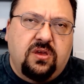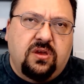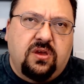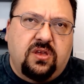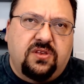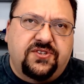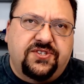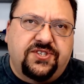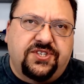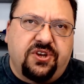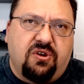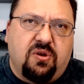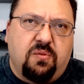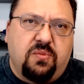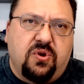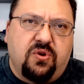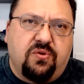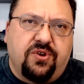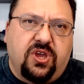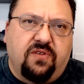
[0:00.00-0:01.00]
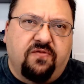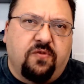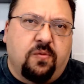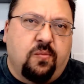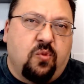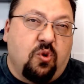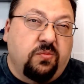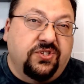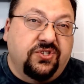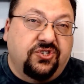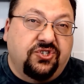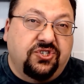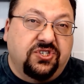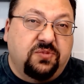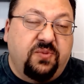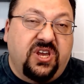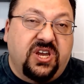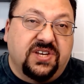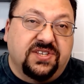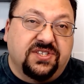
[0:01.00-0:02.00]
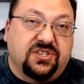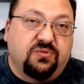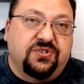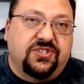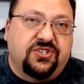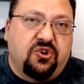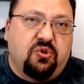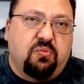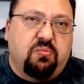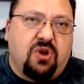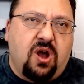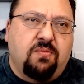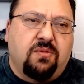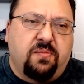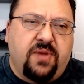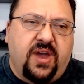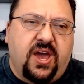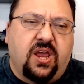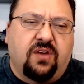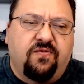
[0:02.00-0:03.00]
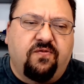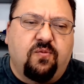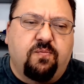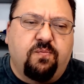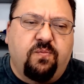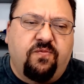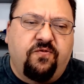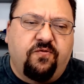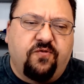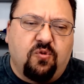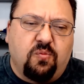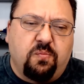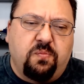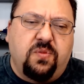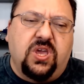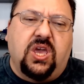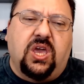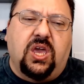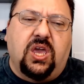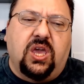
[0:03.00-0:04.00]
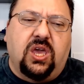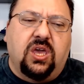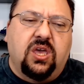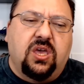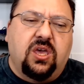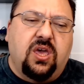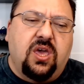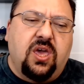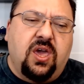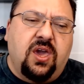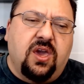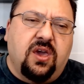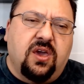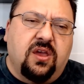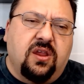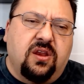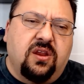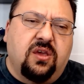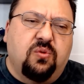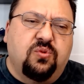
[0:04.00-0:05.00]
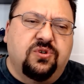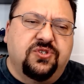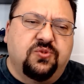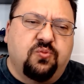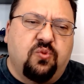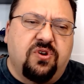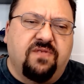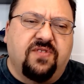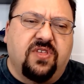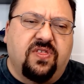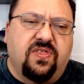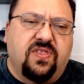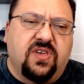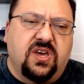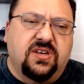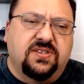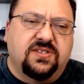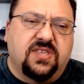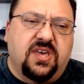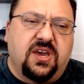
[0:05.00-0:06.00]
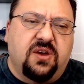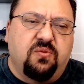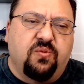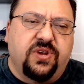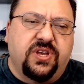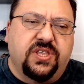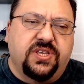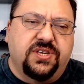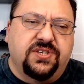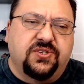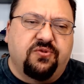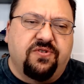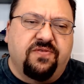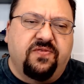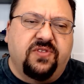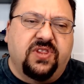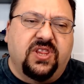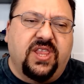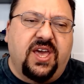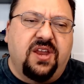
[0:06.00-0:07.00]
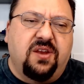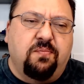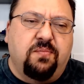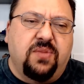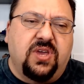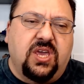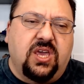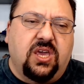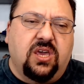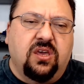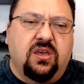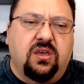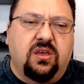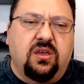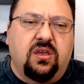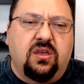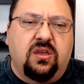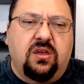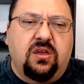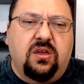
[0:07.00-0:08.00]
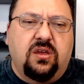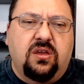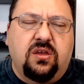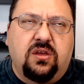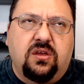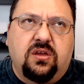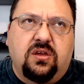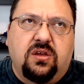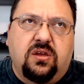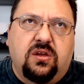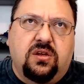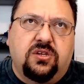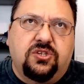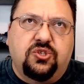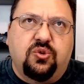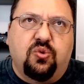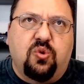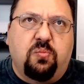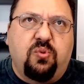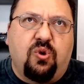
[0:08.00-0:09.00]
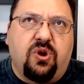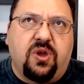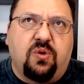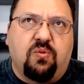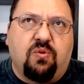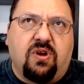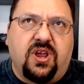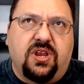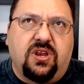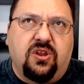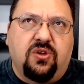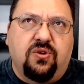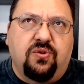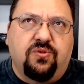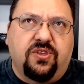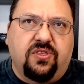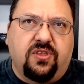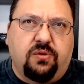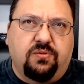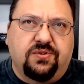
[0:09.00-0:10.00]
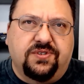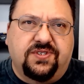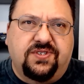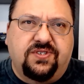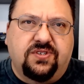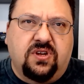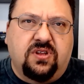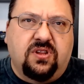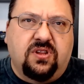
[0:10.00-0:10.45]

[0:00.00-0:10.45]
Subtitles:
ceremony for Mormons just because it was so problematic for me, and it was one of the things that really sort of led me to a point where I knew that there was